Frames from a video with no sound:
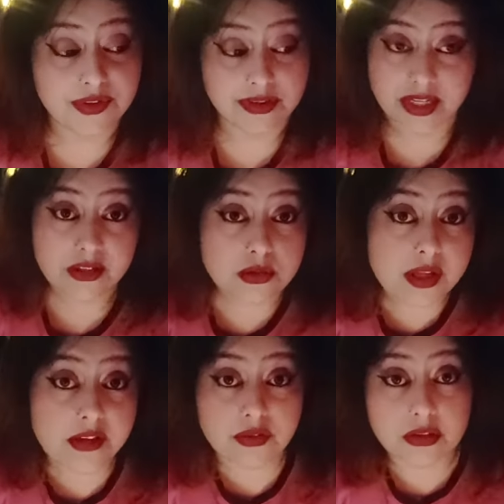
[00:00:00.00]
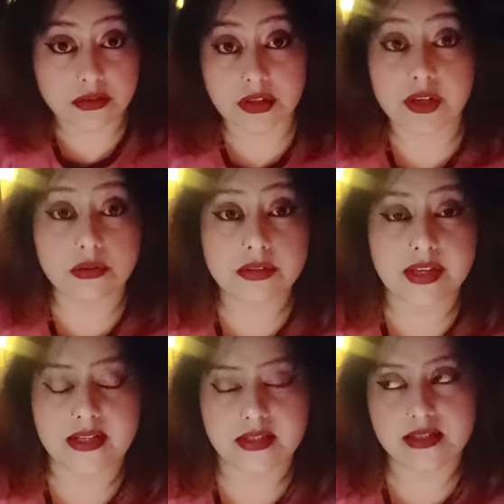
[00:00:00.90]
day to day even,
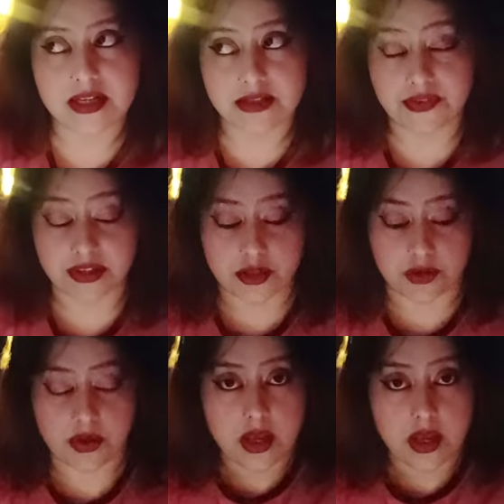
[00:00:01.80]
yes, it does affect you.